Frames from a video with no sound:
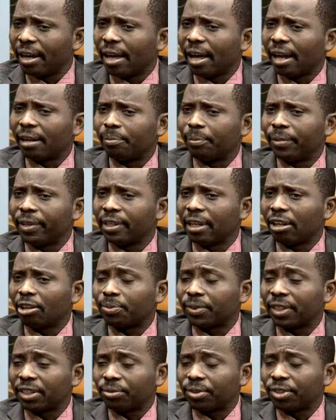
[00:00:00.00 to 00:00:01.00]
And being an
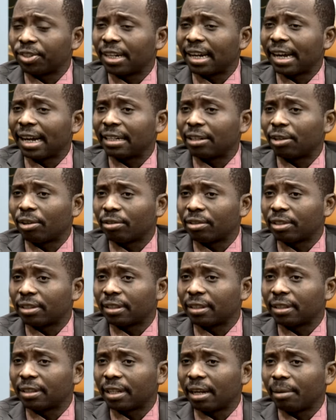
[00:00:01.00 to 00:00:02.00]
obstetrician
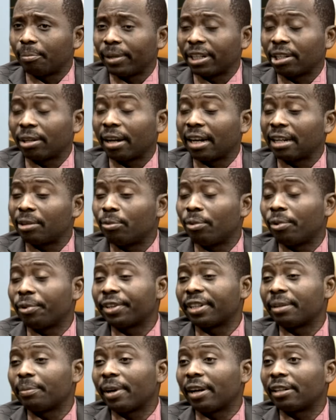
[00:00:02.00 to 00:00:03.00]
gynecologist, I'm particularly
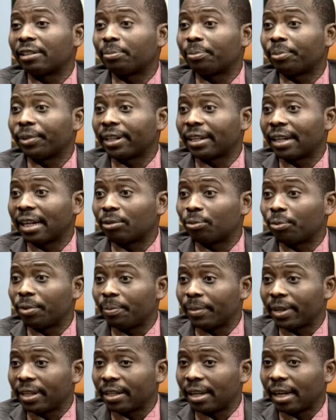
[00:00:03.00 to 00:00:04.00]
worried about the pregnant
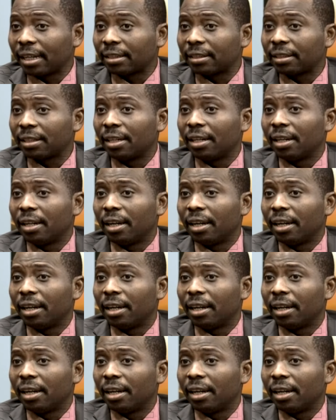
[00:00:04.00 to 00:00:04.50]
women that